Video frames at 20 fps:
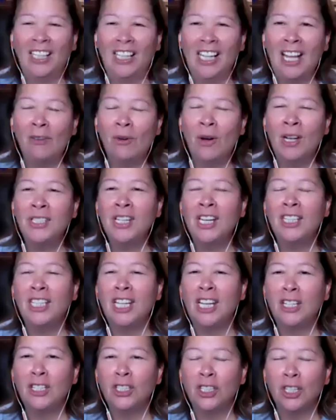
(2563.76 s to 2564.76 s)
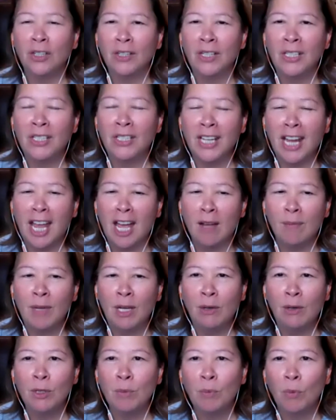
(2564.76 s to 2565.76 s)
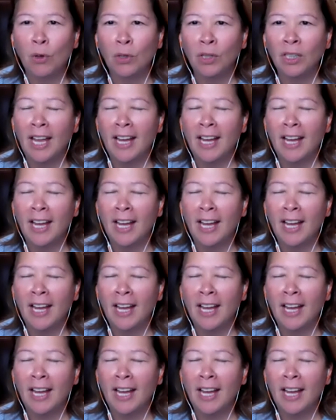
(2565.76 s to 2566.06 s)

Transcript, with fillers: it yeah. wasn't the insurance scam. It was more mm.